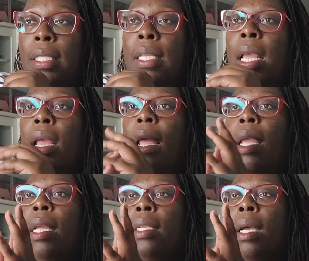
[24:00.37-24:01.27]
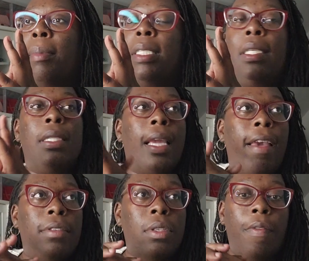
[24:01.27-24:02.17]
is. And um, he sees
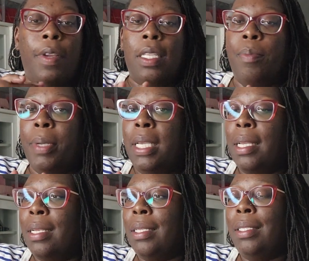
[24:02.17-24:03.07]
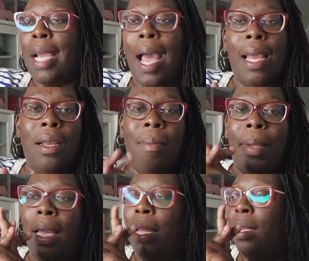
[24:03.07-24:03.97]
the Casanova is beaten, tied
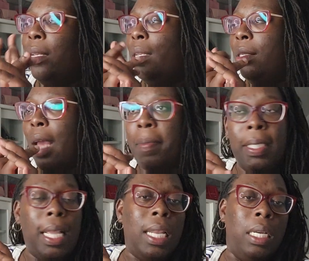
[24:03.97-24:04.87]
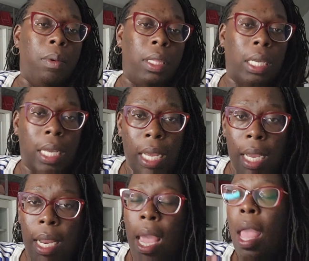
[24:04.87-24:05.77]
up, and Tommy's down there with a
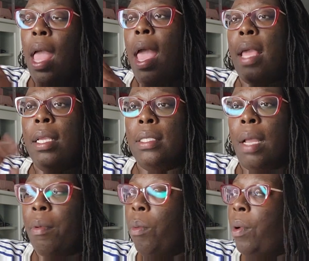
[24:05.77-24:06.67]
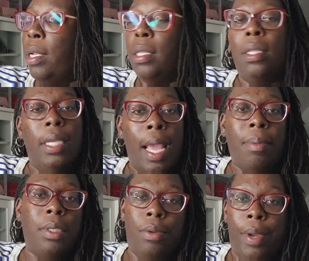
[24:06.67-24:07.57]
gun. And he's like, well, what
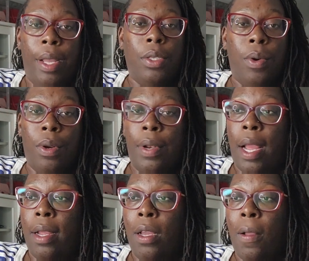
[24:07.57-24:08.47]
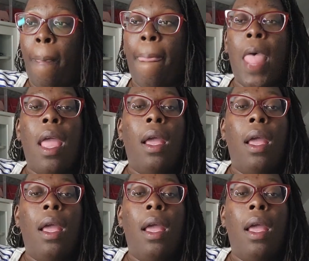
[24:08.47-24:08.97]
the absolute hell is going on down here?